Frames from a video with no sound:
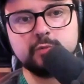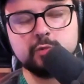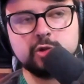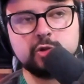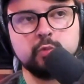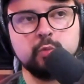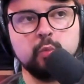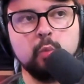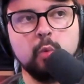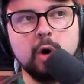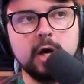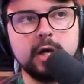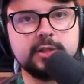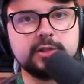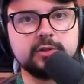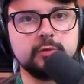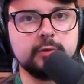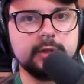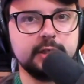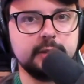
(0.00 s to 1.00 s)
which
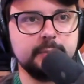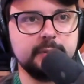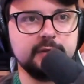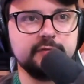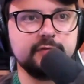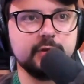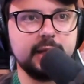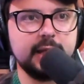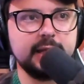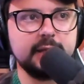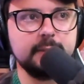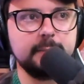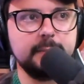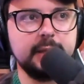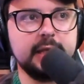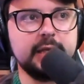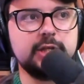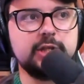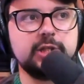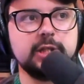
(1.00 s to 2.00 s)
was going to be for
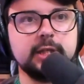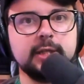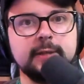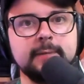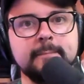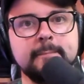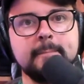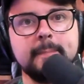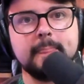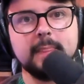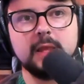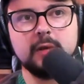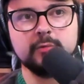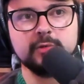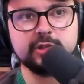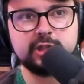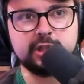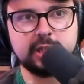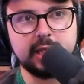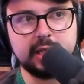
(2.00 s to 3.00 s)
animation, and
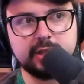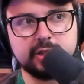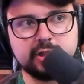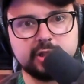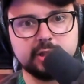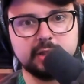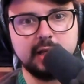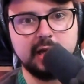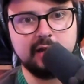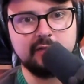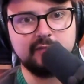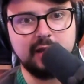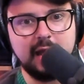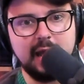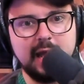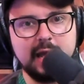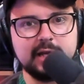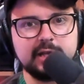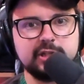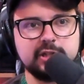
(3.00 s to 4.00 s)
was changed to live
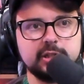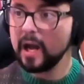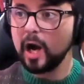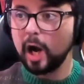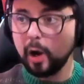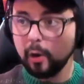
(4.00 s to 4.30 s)
action.